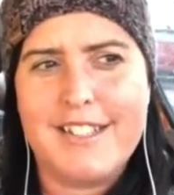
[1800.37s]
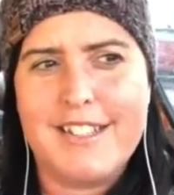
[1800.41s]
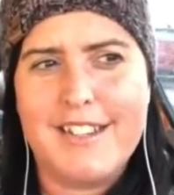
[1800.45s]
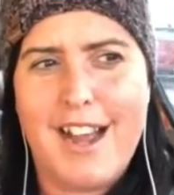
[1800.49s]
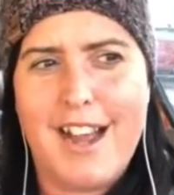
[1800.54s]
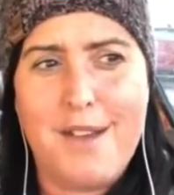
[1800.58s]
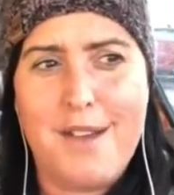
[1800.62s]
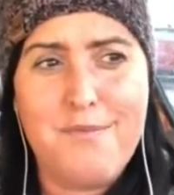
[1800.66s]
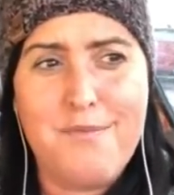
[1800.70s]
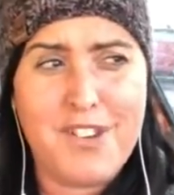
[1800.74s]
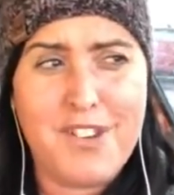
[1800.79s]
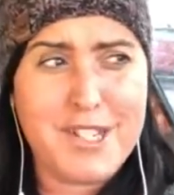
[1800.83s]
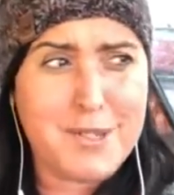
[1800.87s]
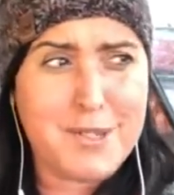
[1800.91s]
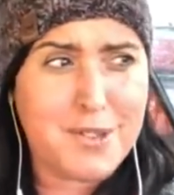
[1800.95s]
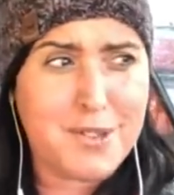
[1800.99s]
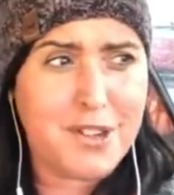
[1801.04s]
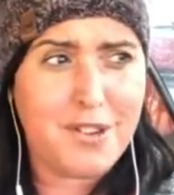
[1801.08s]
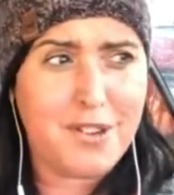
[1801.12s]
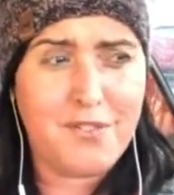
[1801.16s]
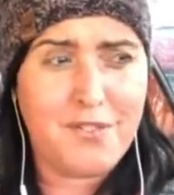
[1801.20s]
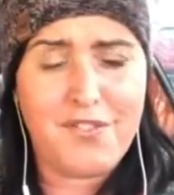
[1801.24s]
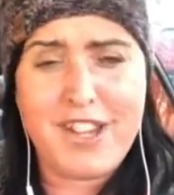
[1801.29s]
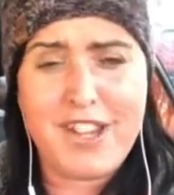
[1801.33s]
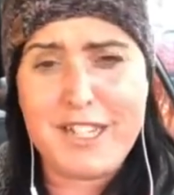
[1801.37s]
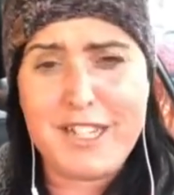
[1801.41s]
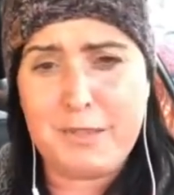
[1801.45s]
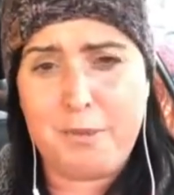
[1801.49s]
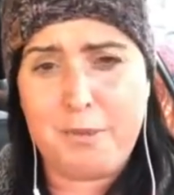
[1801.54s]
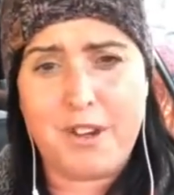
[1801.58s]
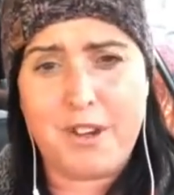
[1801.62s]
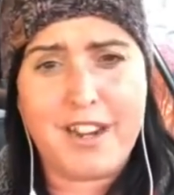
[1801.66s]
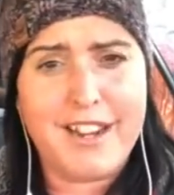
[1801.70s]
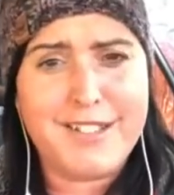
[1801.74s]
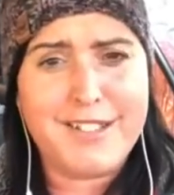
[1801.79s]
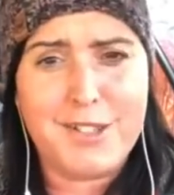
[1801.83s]
I'm friends with her on Facebook.
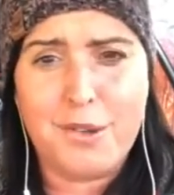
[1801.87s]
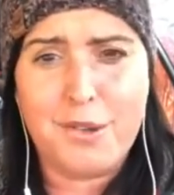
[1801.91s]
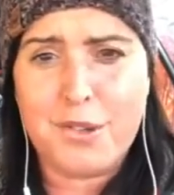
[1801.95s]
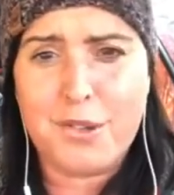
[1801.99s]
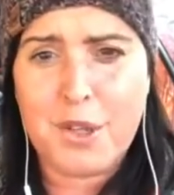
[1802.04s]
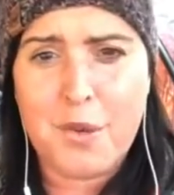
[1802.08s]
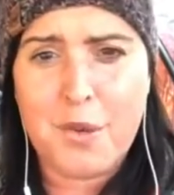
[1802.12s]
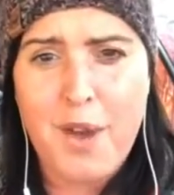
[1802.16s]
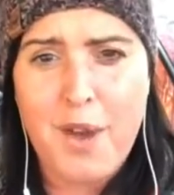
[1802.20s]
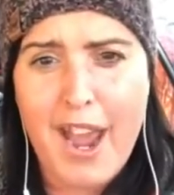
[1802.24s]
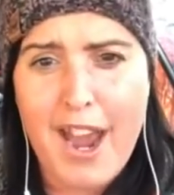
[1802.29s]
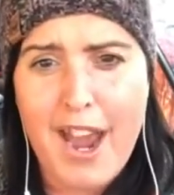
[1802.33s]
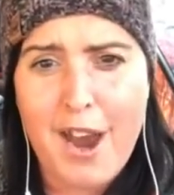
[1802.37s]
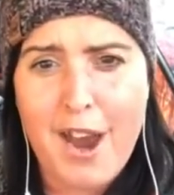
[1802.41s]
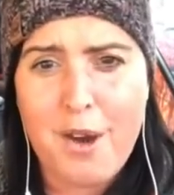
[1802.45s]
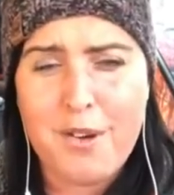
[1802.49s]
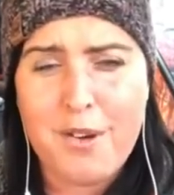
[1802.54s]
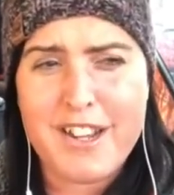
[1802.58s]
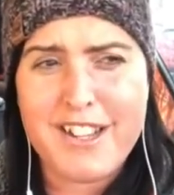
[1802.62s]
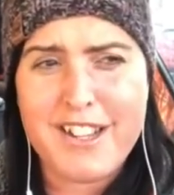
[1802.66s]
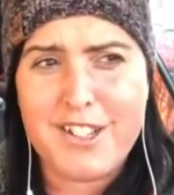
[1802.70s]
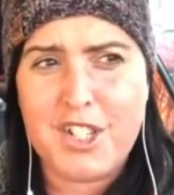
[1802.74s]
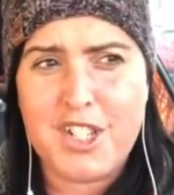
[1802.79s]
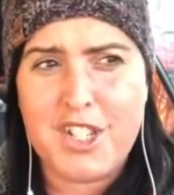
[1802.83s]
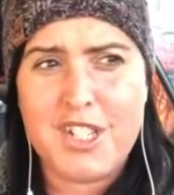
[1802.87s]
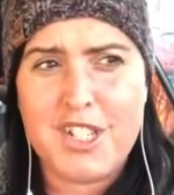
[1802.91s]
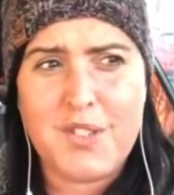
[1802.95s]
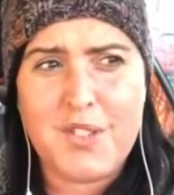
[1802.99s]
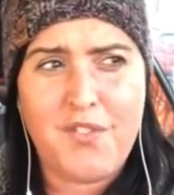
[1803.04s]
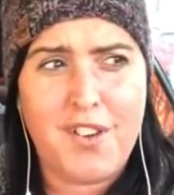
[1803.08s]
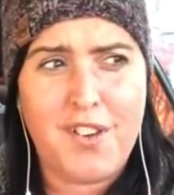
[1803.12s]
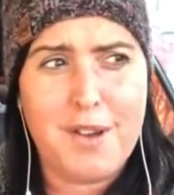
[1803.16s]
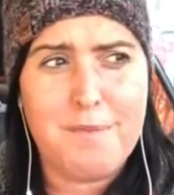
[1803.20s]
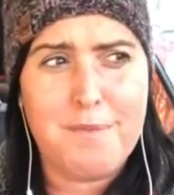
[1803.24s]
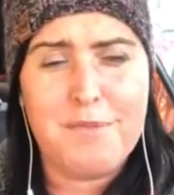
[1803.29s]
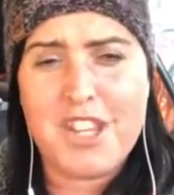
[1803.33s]
I don't know how, and she's
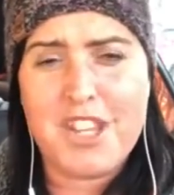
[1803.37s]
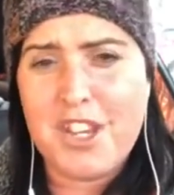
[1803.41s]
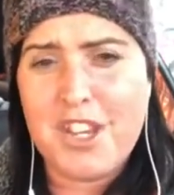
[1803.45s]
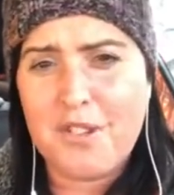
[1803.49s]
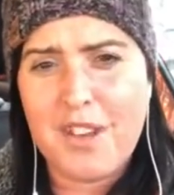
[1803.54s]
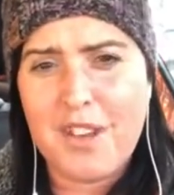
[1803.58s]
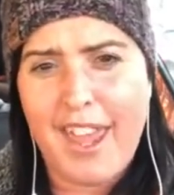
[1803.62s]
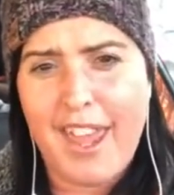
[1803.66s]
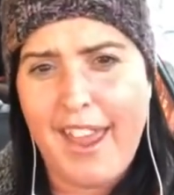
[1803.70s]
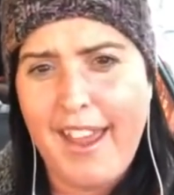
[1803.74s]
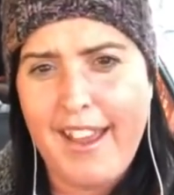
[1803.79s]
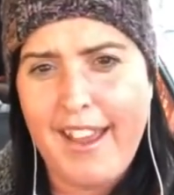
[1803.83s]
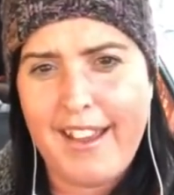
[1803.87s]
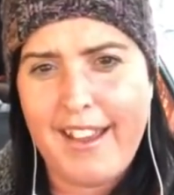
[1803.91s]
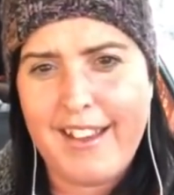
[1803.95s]
from the UK.